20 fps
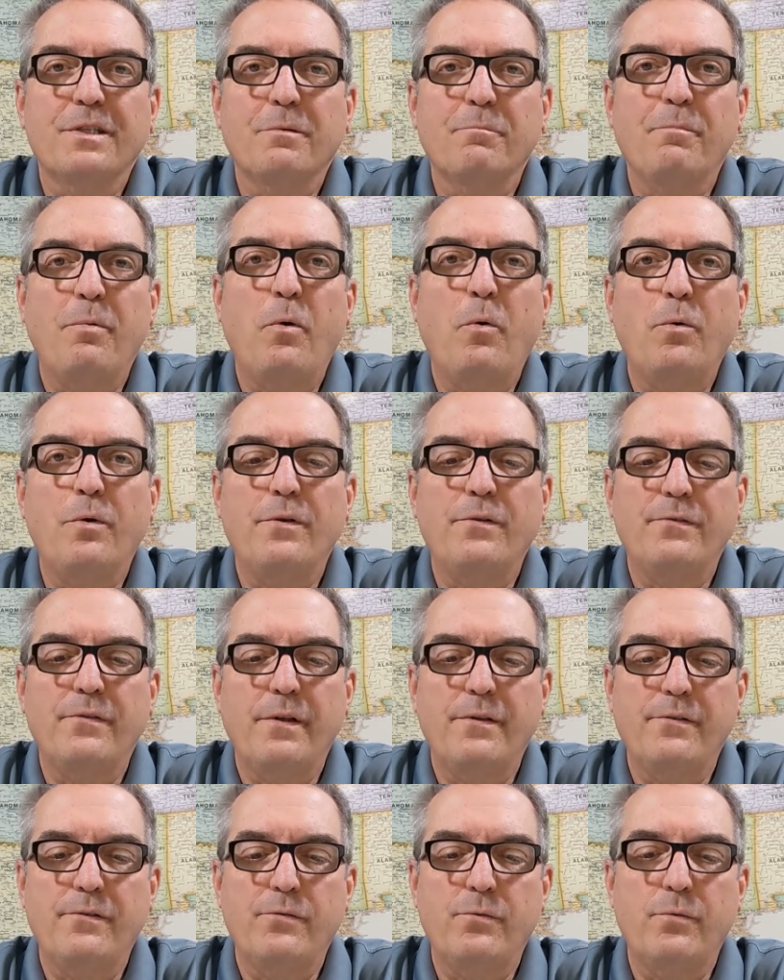Components
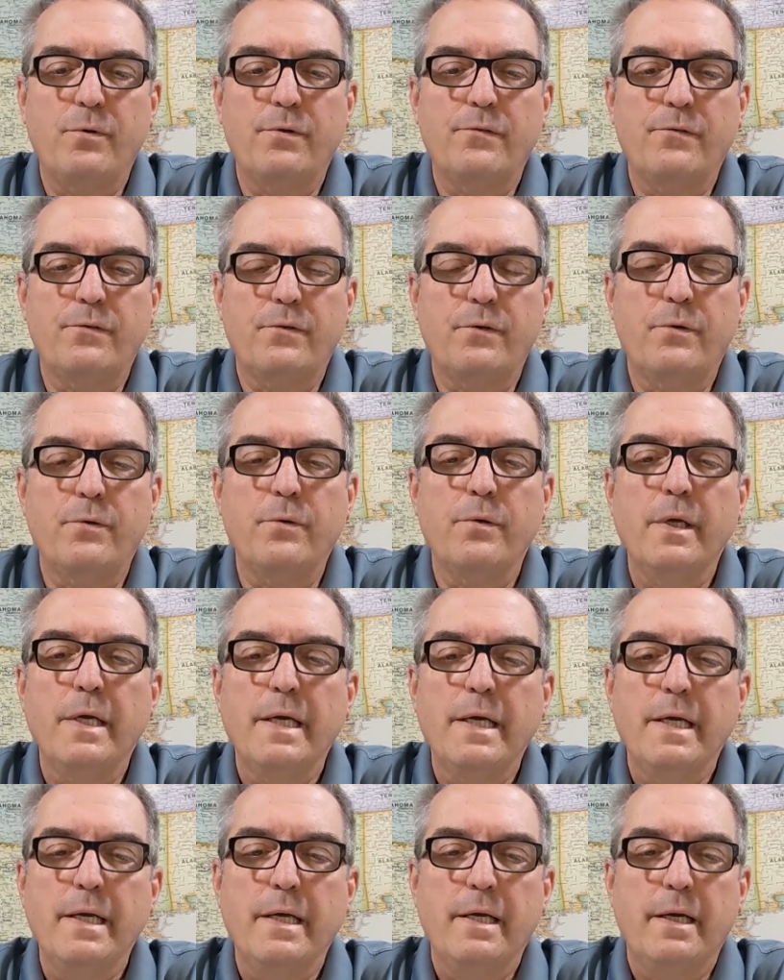and Seward Screw.
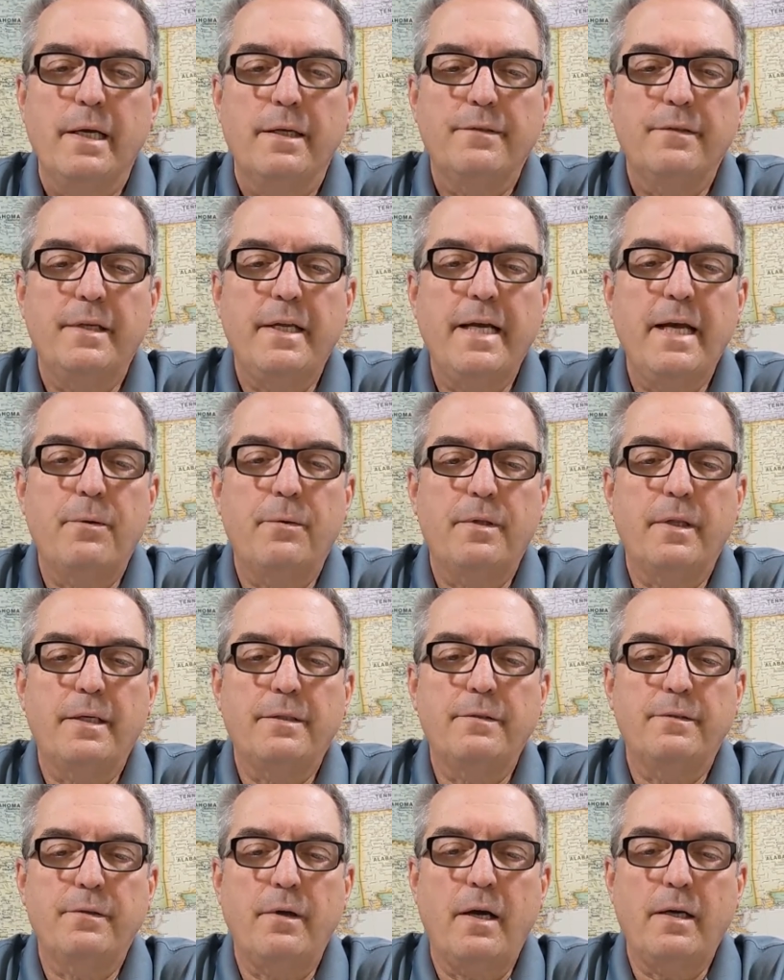And today I would like
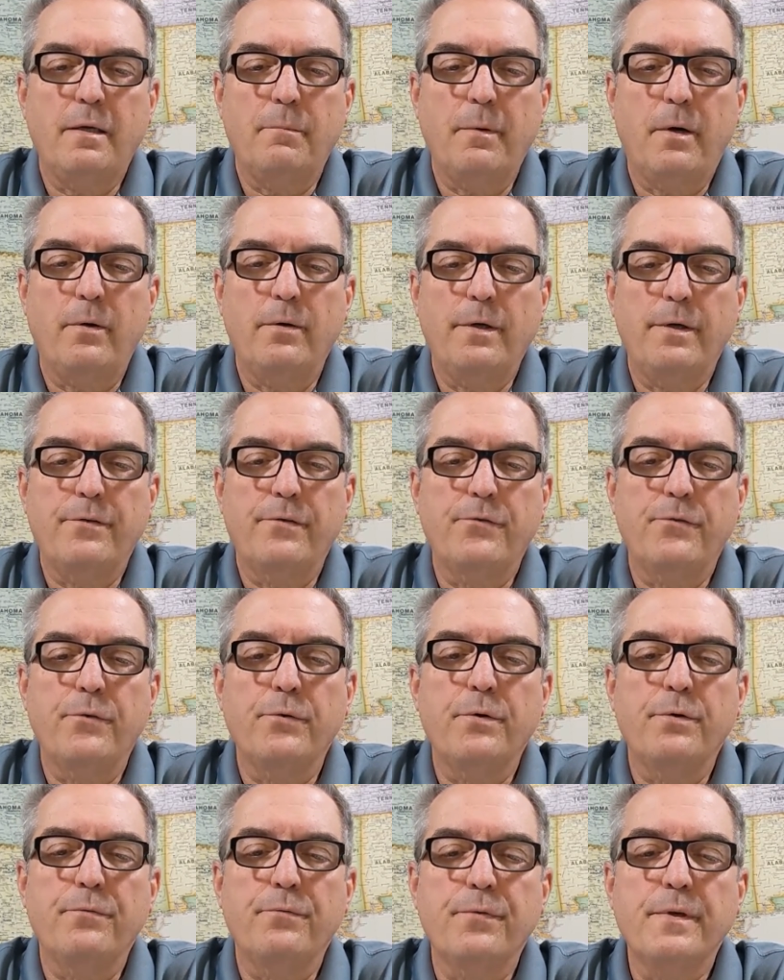to talk about
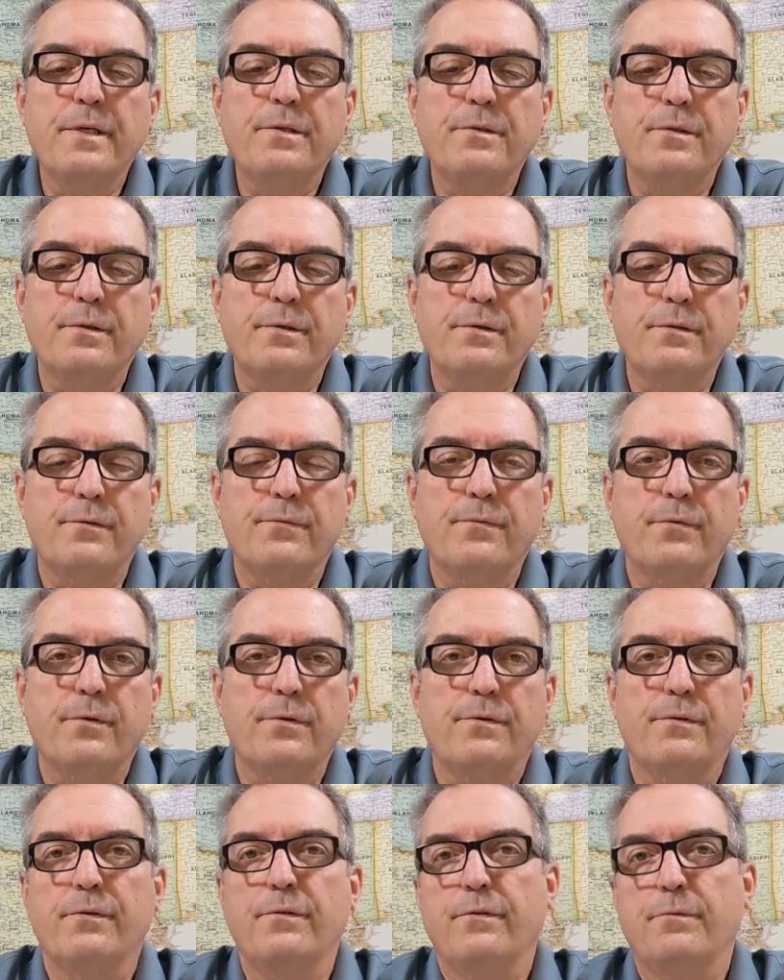extruded features
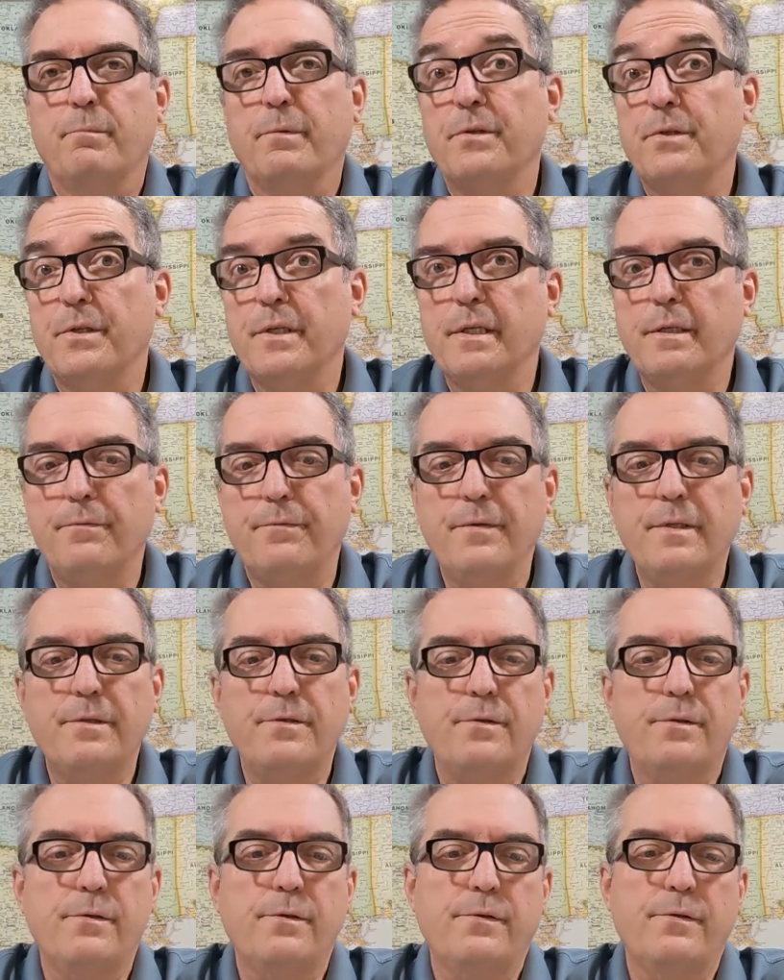versus machine
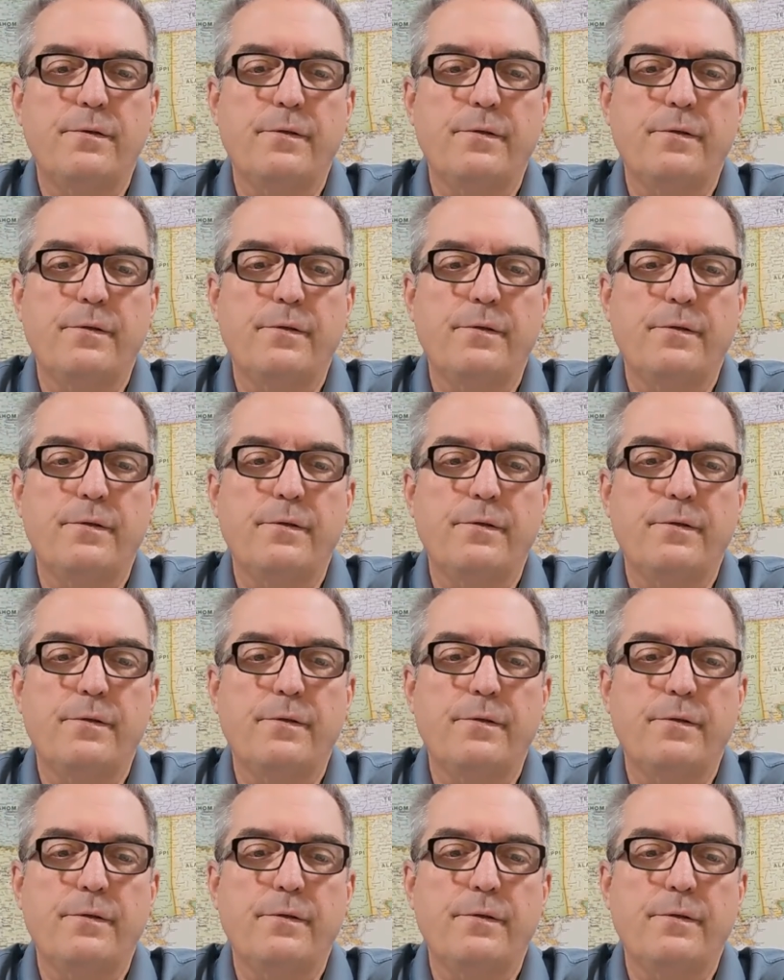features.